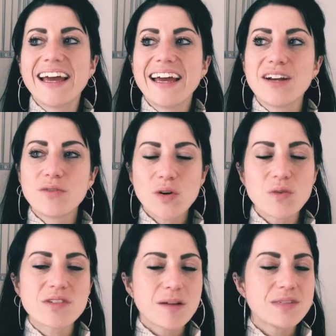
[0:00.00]
And of
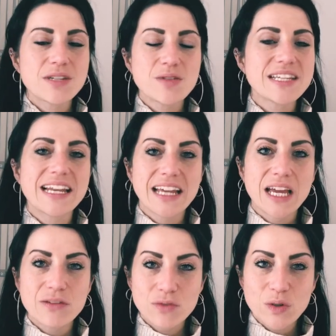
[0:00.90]
course, I'm still sitting
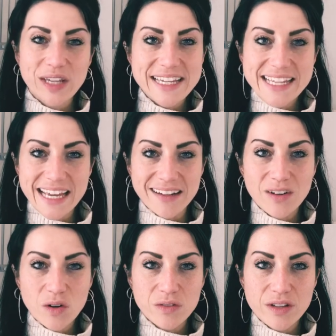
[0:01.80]
here 4 years
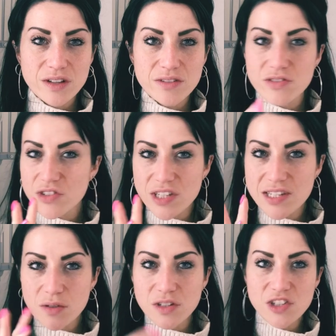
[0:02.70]
in on the
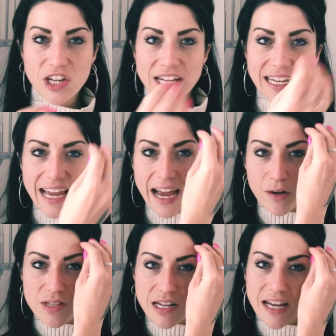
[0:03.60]
journey
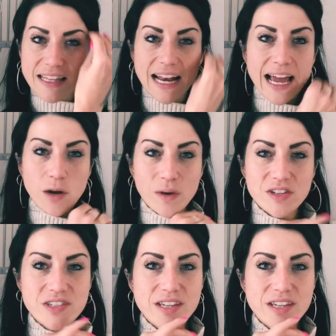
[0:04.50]
now to learn the language.